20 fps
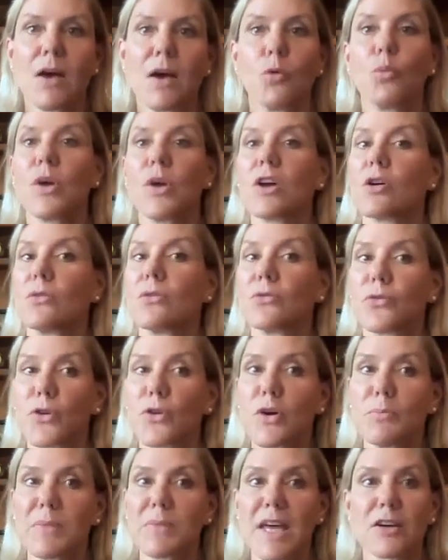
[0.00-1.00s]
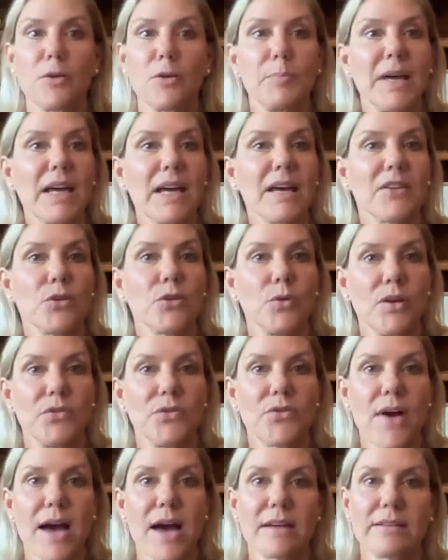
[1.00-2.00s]
We confirmed that omega-3
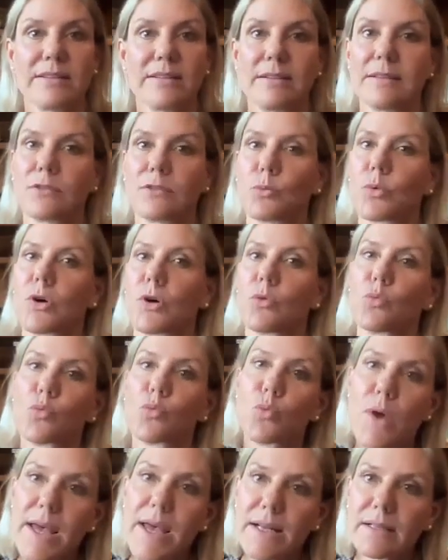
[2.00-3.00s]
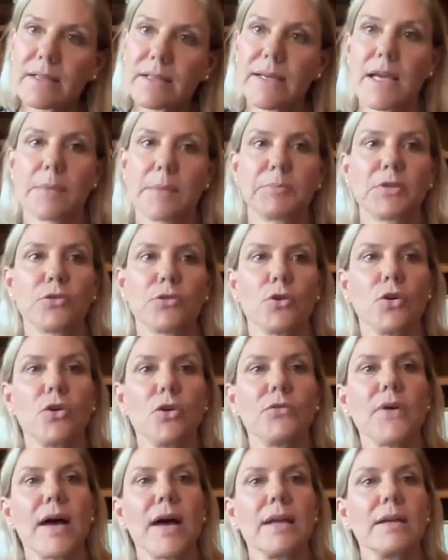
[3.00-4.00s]
fatty acids were readily
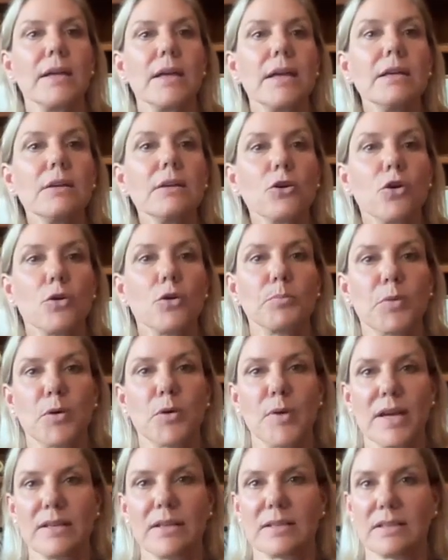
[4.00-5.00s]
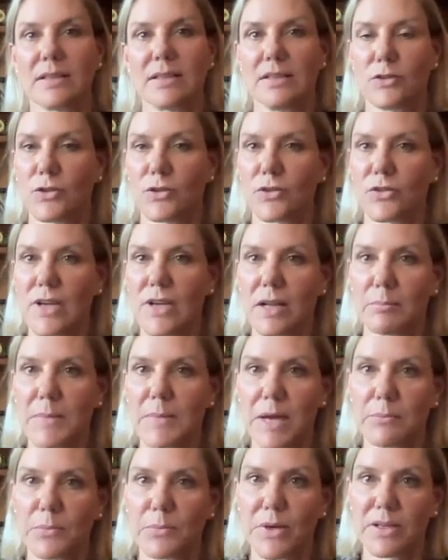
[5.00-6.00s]
absorbed and incorporated into cell
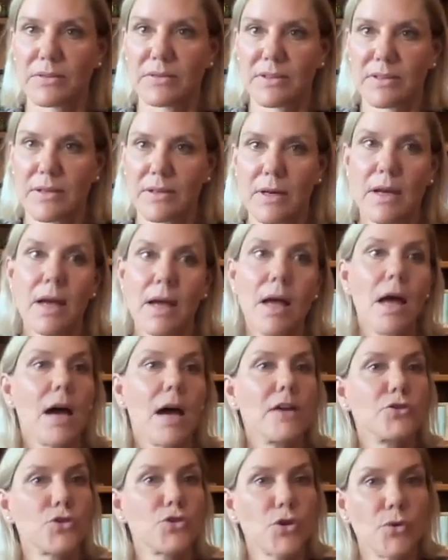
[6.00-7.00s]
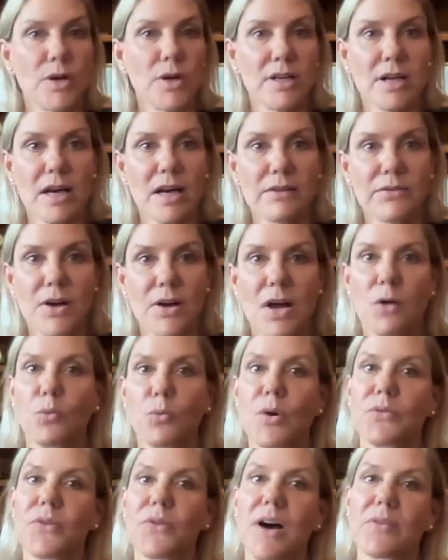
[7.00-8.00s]
membranes. And sure enough,
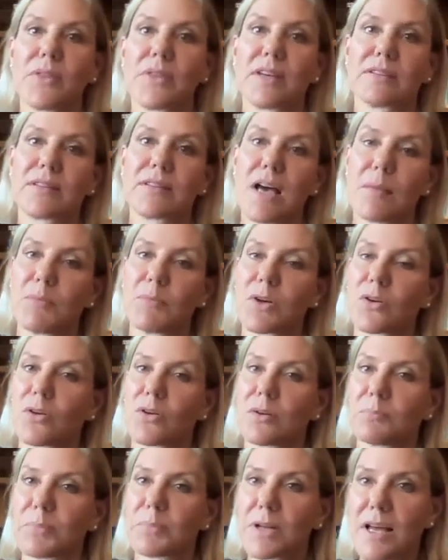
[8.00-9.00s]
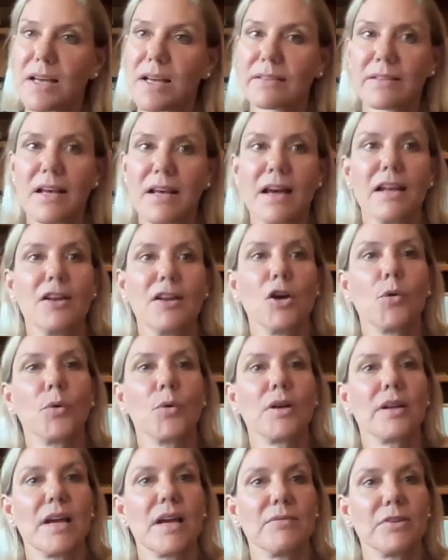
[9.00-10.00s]
we found that salmon oil plus
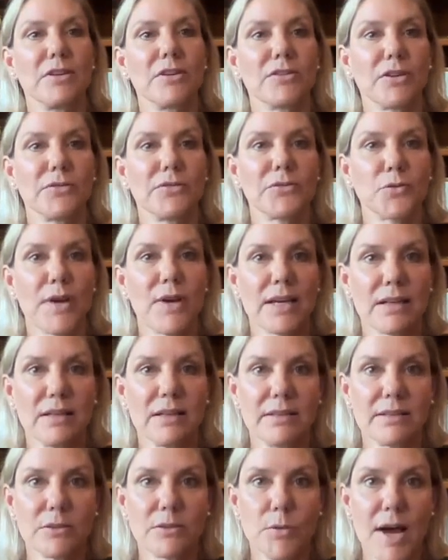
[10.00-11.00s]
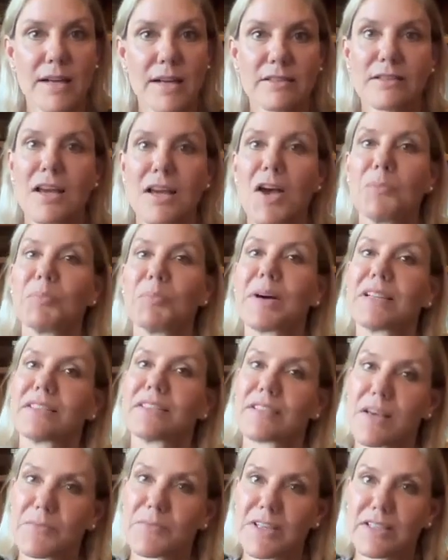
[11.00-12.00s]
lowered levels of triglycerides by
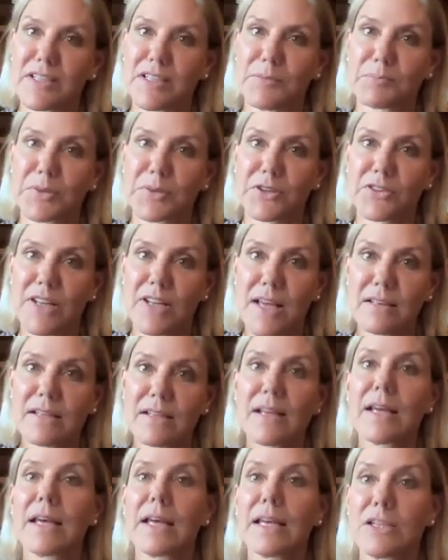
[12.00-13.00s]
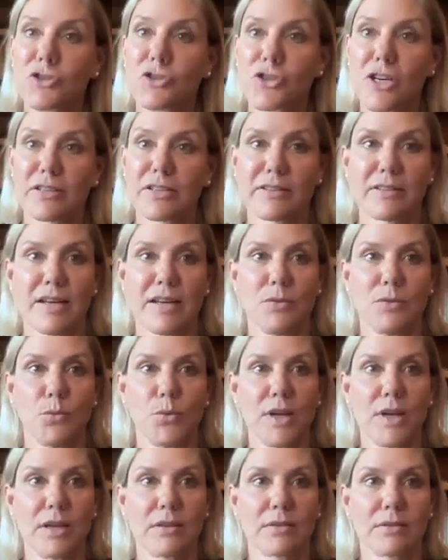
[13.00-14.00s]
17% in just 8
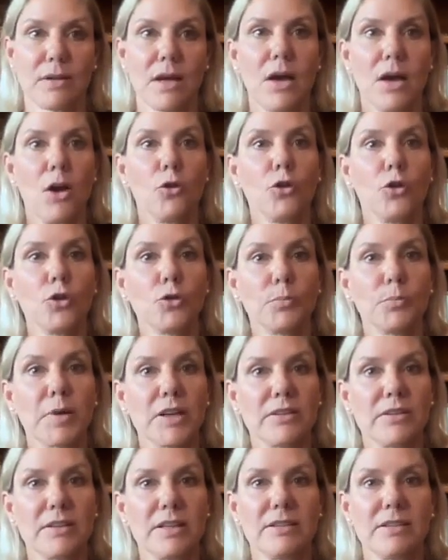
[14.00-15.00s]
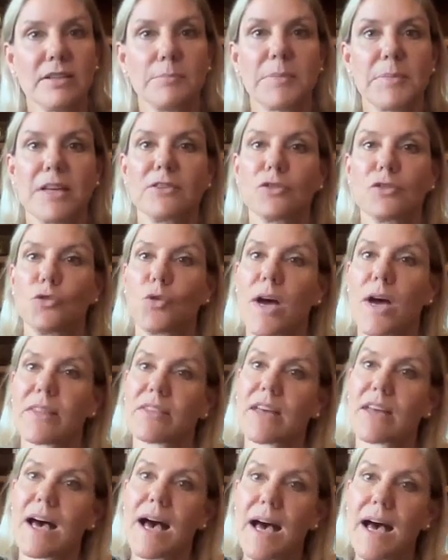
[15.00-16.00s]
weeks. Those participants who had
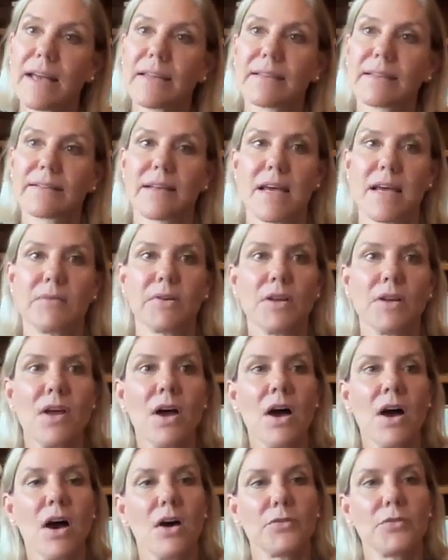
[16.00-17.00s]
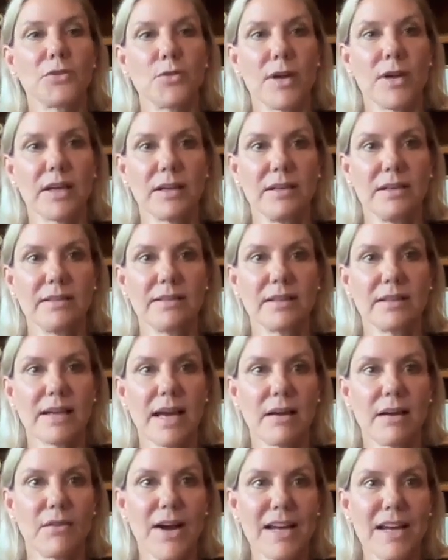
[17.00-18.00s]
the highest level of
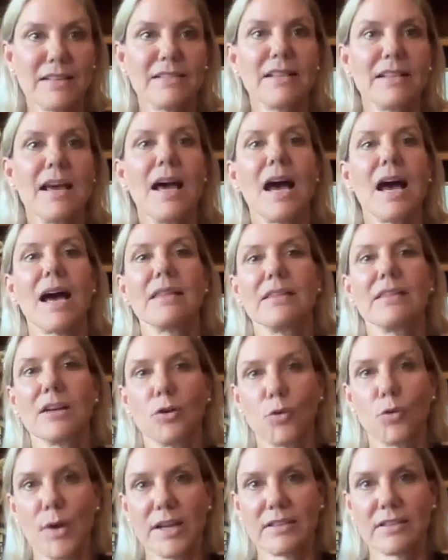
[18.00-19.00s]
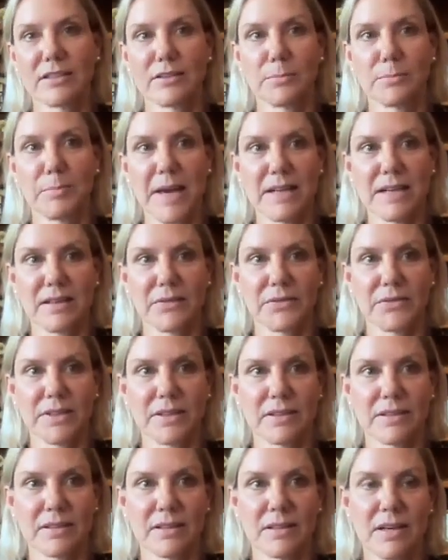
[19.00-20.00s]
triglycerides had the greatest
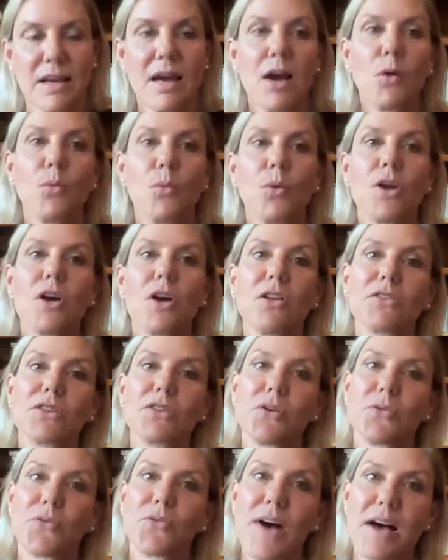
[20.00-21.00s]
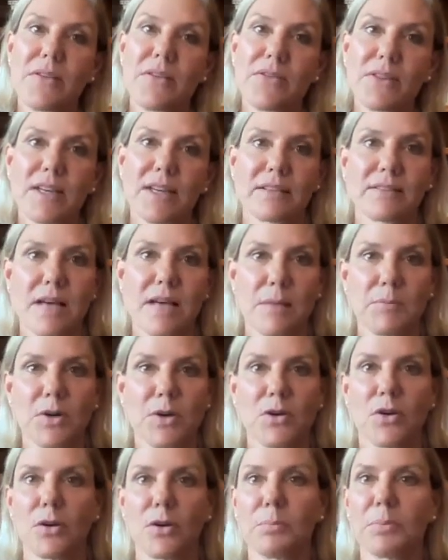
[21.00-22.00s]
benefit. We also found that
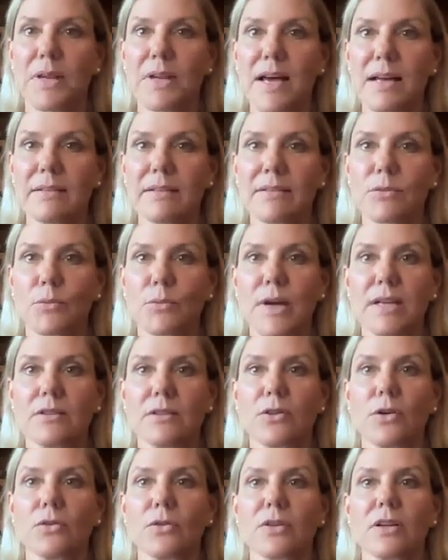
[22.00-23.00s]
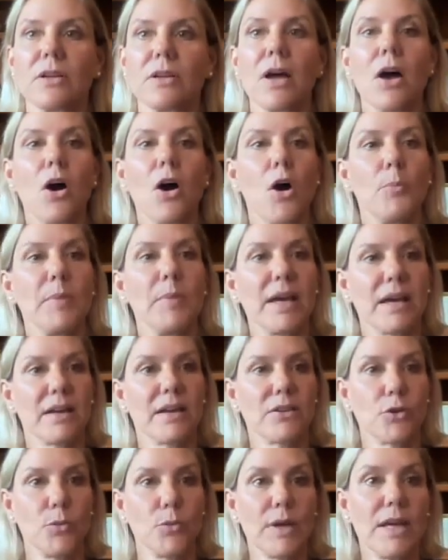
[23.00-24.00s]
salmon oil plus raised total
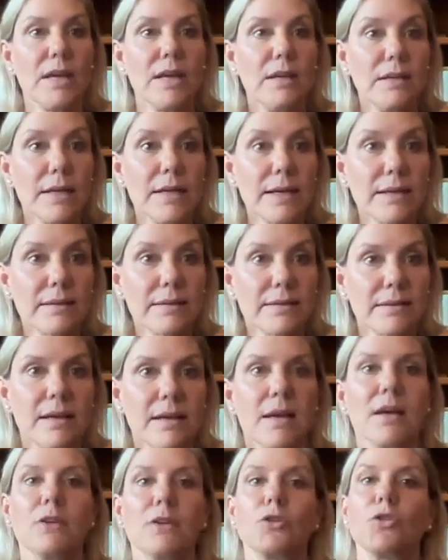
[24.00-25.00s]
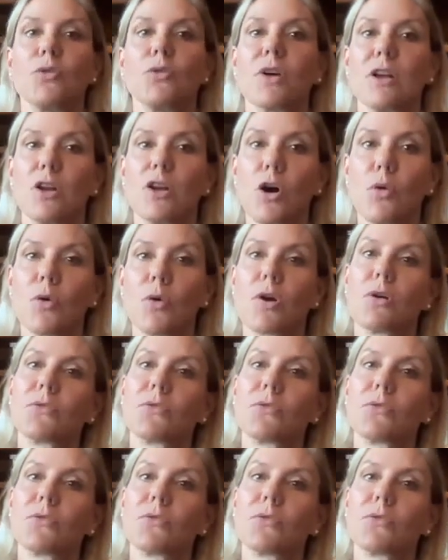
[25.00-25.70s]
omega-3 index to the lower of